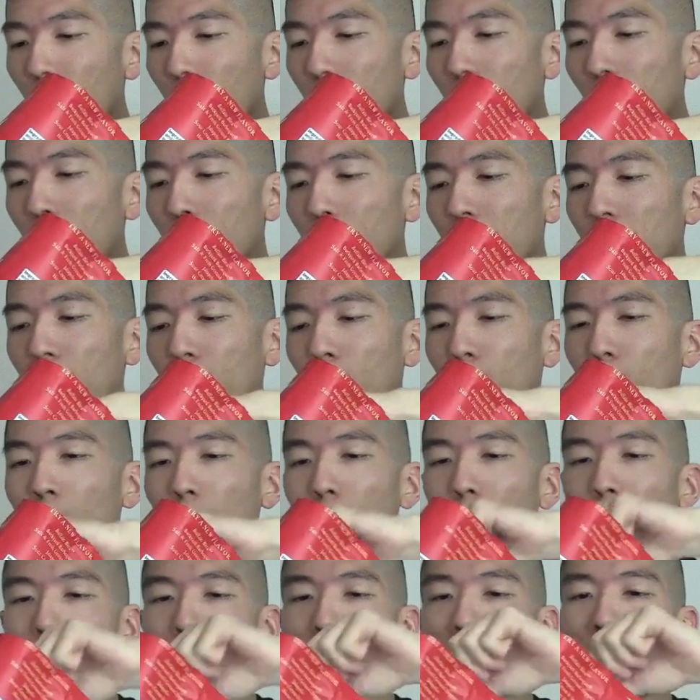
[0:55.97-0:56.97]
maybe they're
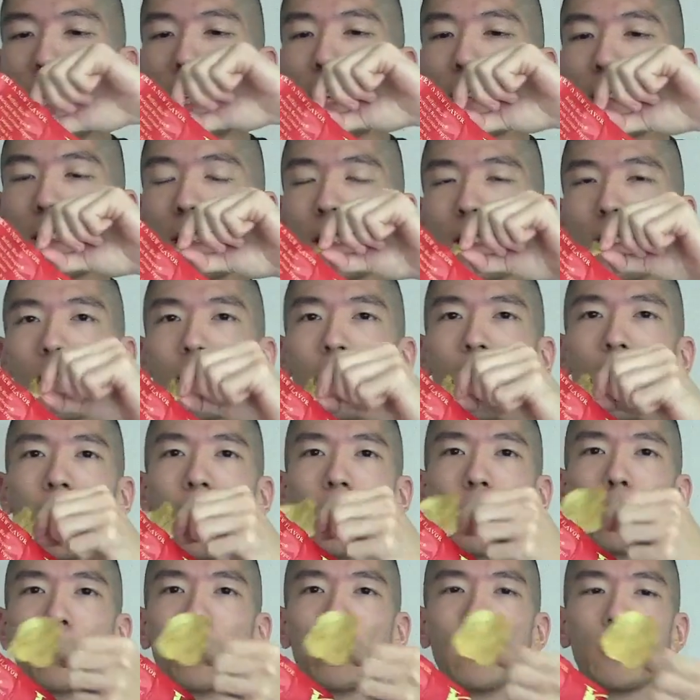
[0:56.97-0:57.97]
replicating like a
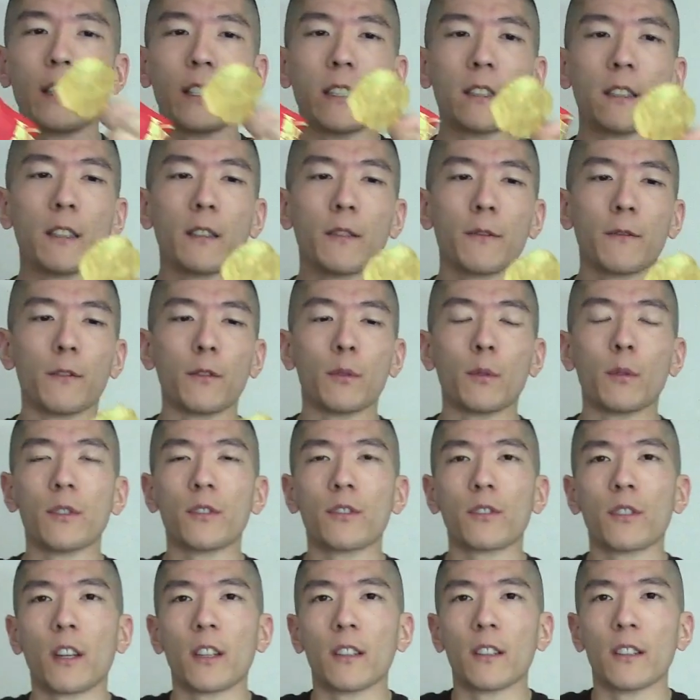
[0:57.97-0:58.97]
Thai or an Indian
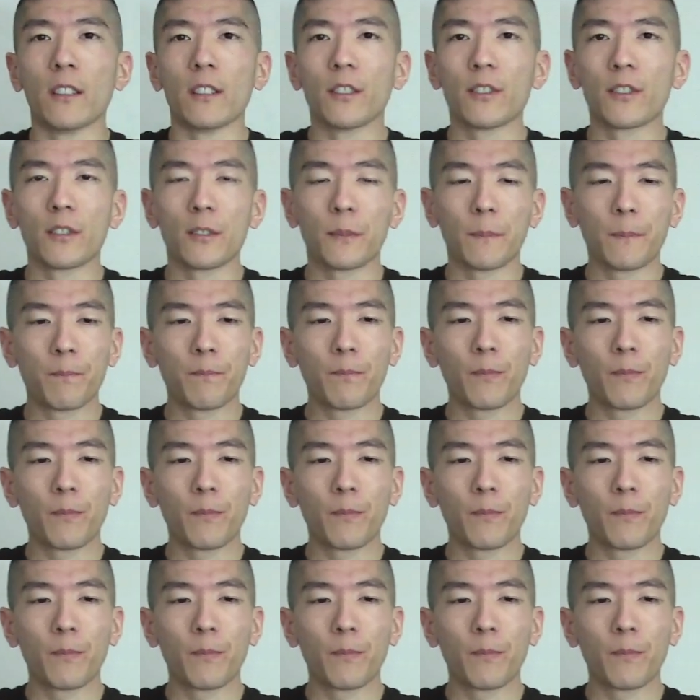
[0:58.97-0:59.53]
influence on this.